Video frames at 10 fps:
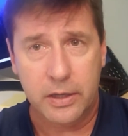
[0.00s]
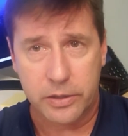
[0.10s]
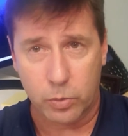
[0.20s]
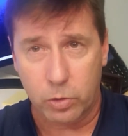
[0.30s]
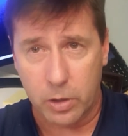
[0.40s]

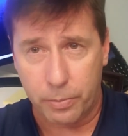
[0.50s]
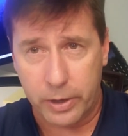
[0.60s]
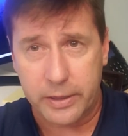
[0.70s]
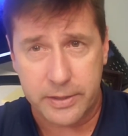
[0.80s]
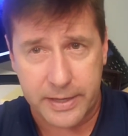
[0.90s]
So we're going to
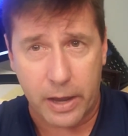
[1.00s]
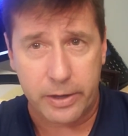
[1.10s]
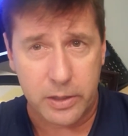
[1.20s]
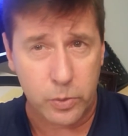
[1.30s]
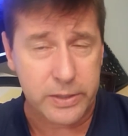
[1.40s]
break this down
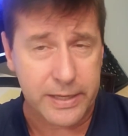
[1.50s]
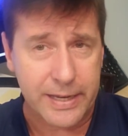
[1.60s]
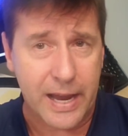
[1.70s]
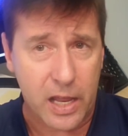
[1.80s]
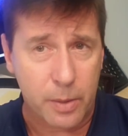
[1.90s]
into its
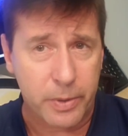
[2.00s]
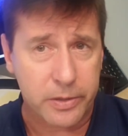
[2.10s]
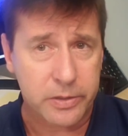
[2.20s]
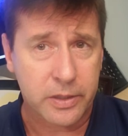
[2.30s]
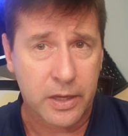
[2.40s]
key
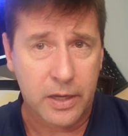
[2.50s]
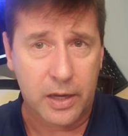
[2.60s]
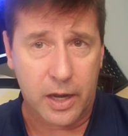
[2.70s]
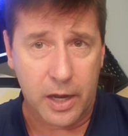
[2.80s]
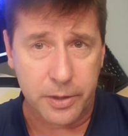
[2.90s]
elements
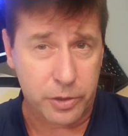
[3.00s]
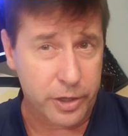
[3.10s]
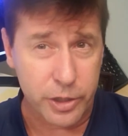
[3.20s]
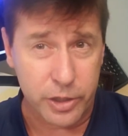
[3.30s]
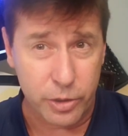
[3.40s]
so
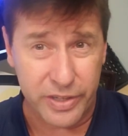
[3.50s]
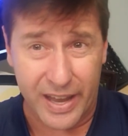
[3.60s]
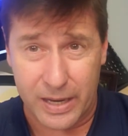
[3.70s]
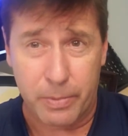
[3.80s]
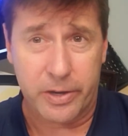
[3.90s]
that you can use
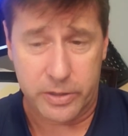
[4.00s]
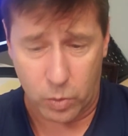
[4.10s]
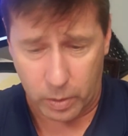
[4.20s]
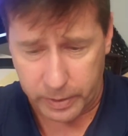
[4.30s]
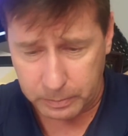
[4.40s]
anybody's
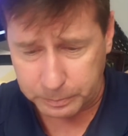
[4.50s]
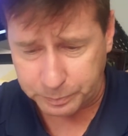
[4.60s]
equipment.